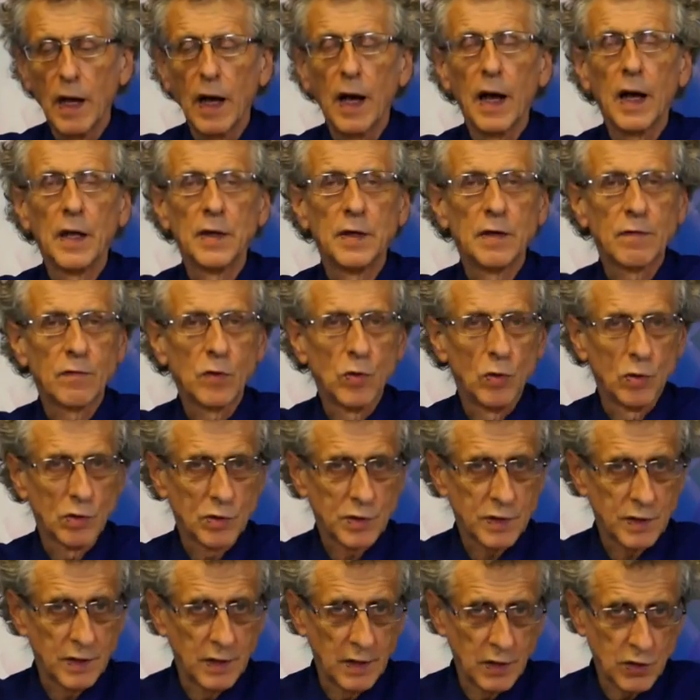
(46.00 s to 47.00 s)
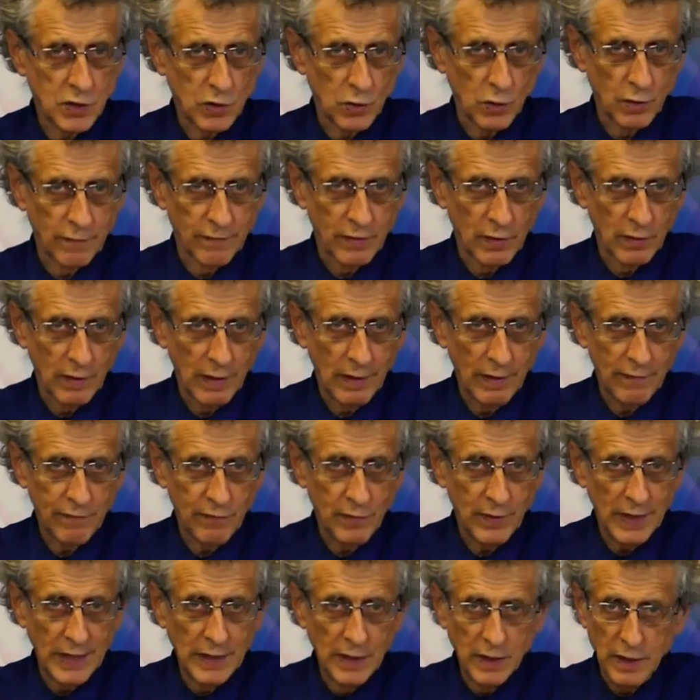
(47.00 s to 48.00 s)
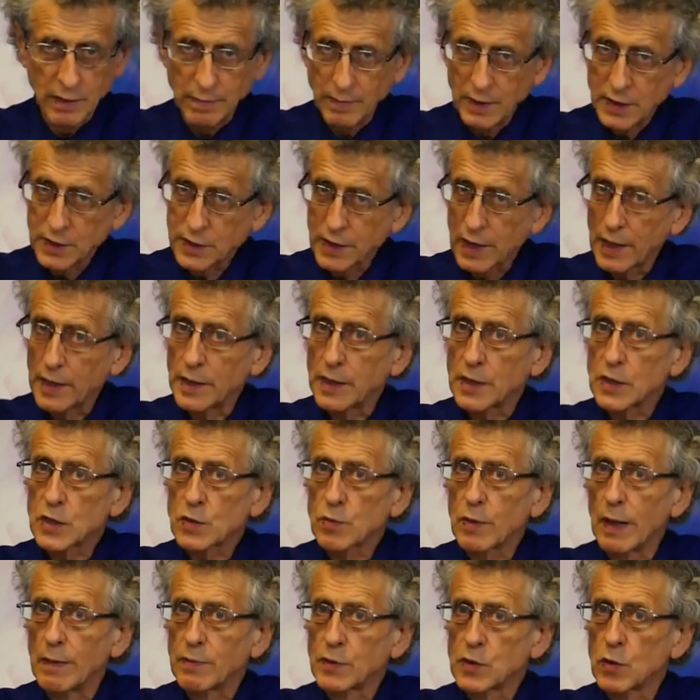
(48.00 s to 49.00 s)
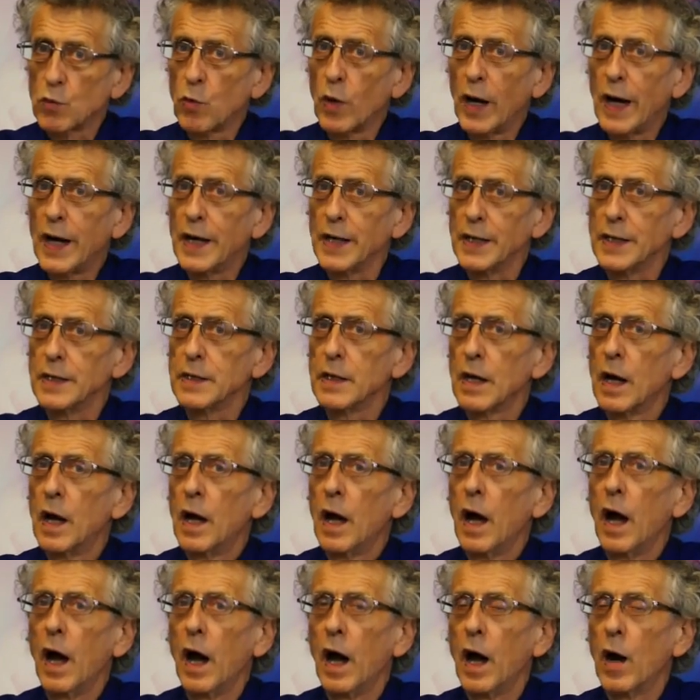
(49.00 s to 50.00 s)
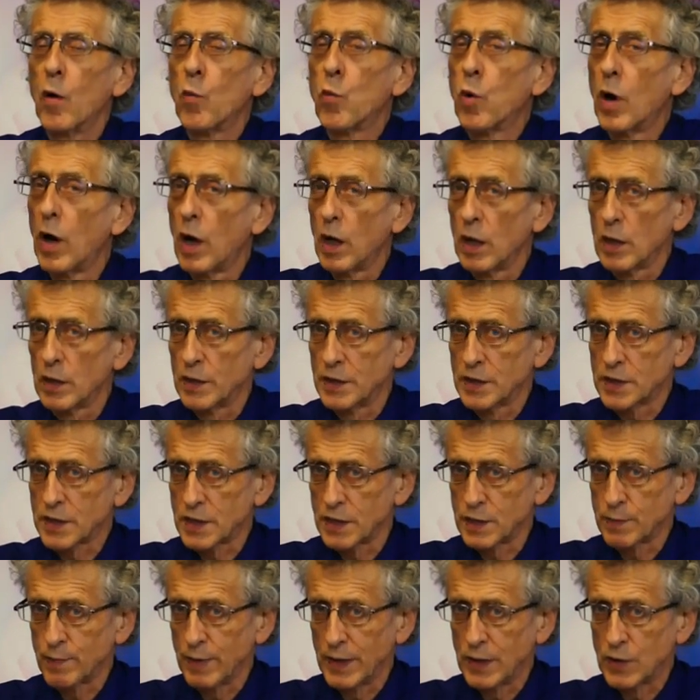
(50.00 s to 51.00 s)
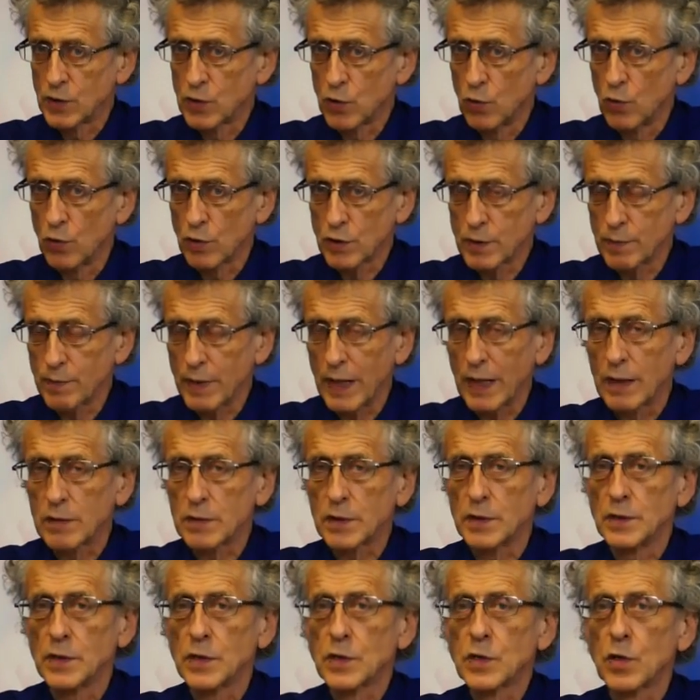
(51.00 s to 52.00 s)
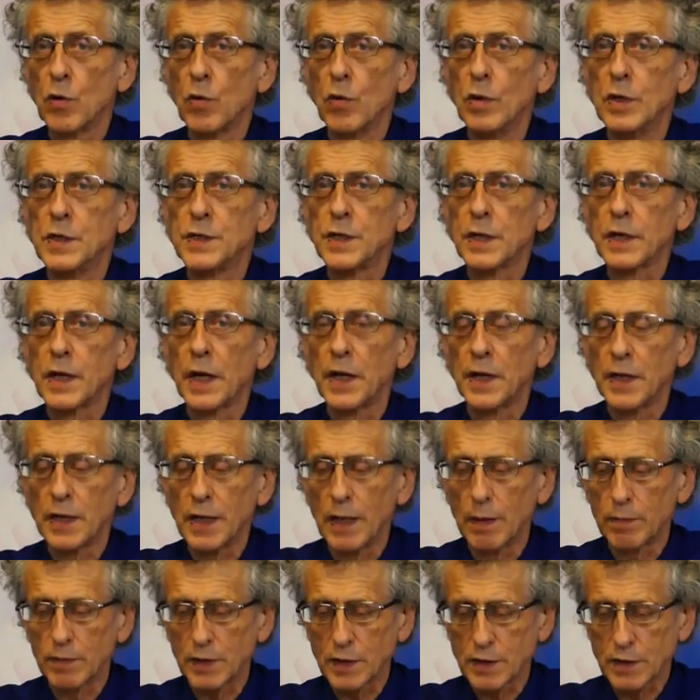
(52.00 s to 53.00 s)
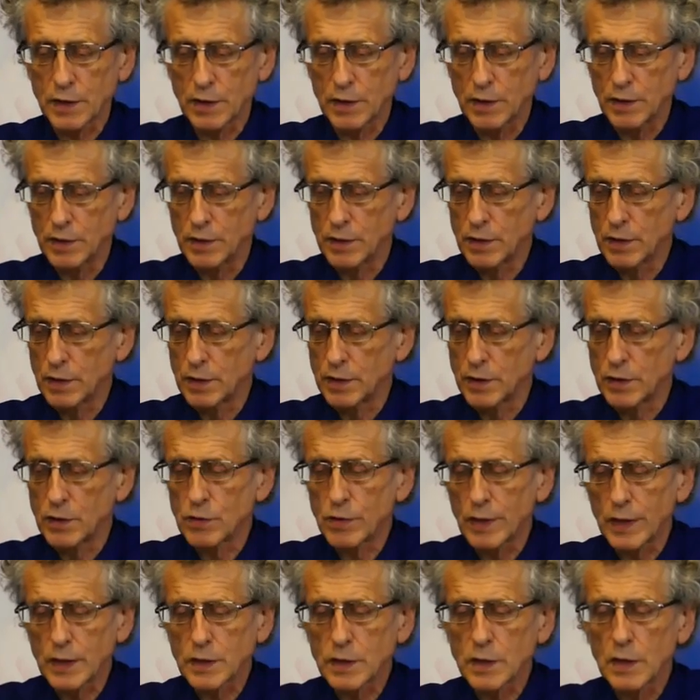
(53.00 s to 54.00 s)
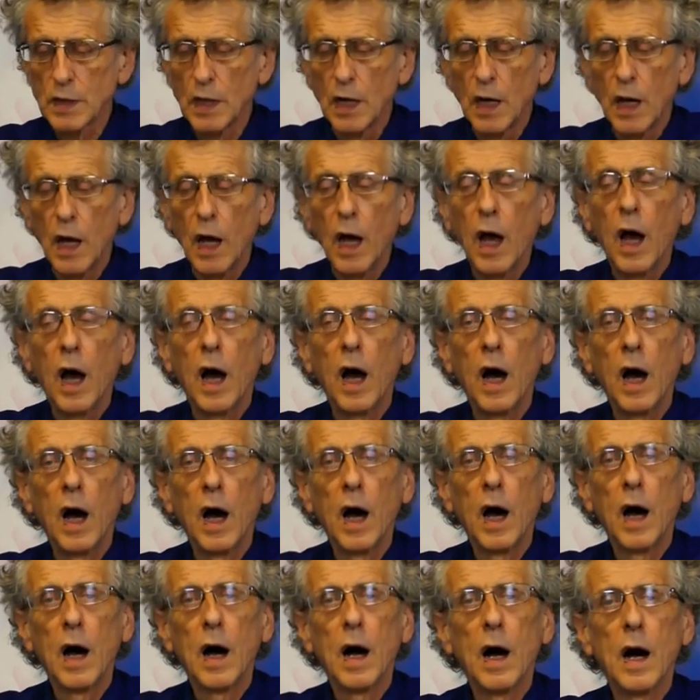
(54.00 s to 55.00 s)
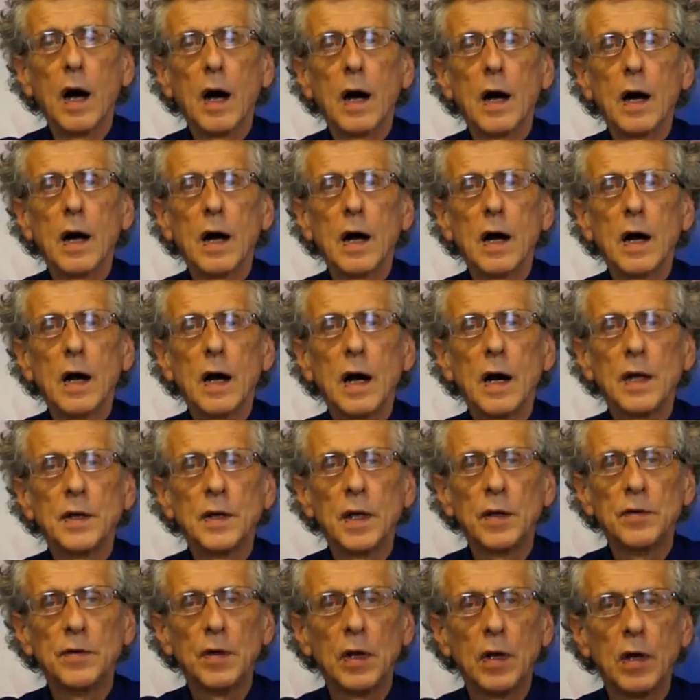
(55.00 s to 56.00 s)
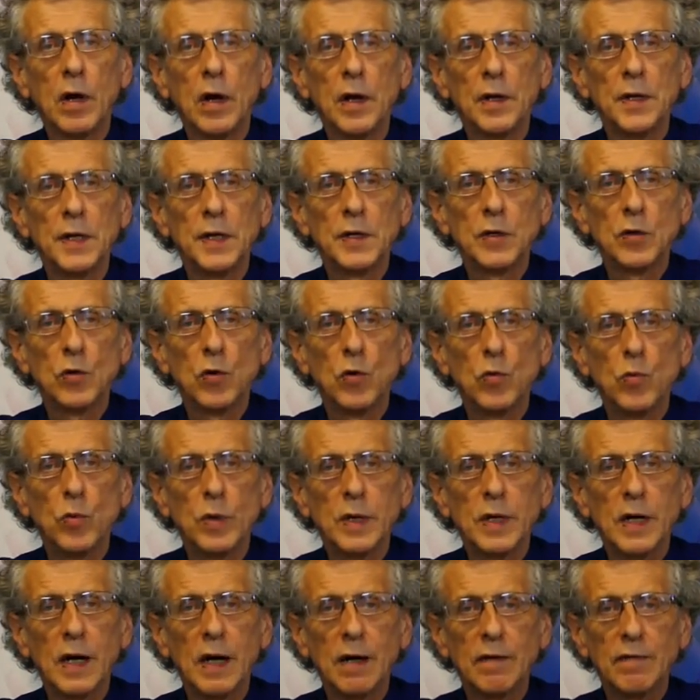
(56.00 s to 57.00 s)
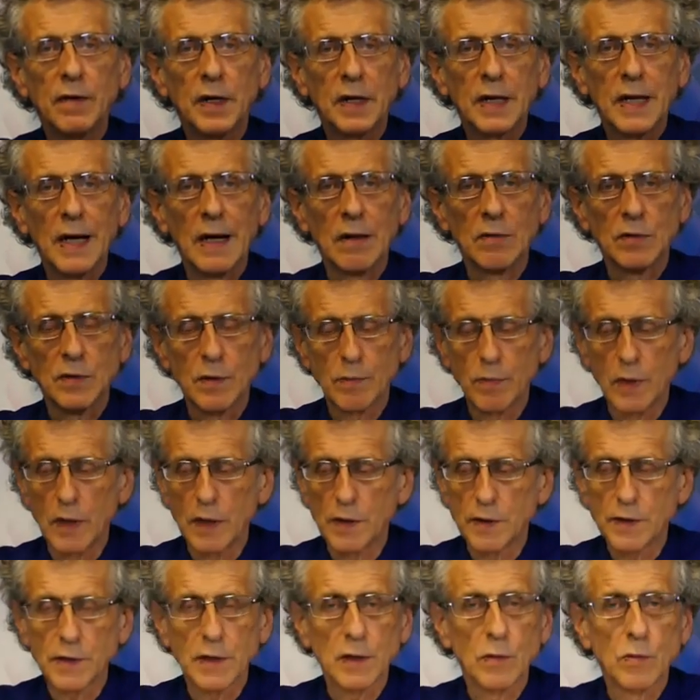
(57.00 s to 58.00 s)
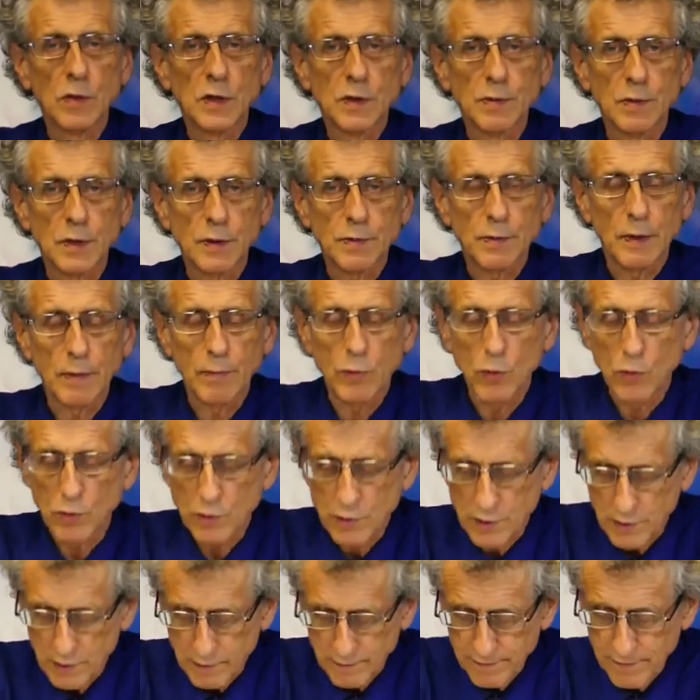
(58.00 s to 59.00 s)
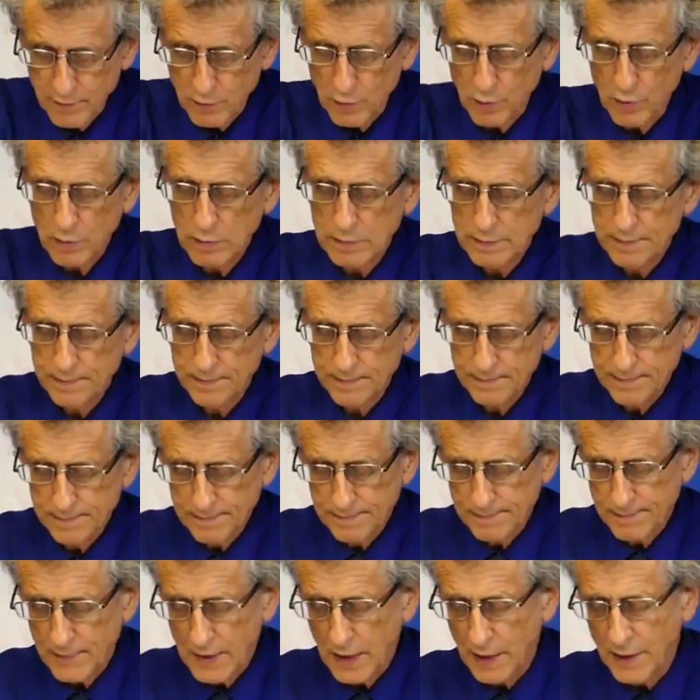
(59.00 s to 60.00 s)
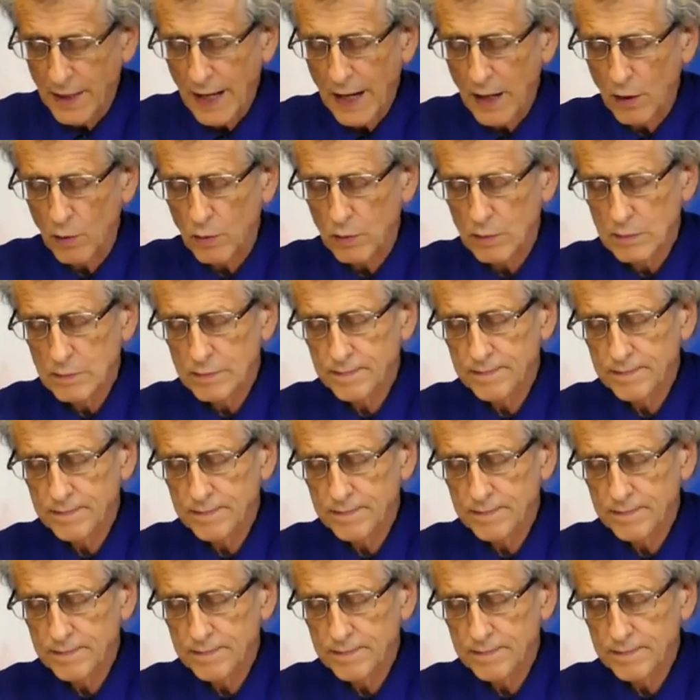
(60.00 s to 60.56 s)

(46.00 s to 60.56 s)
And of course the issue of the referendum is getting swept away while this has been talked about and the Tories are getting up to certain dirty tricks. And underlying it all we have accountability which must be brought to the fore. Now,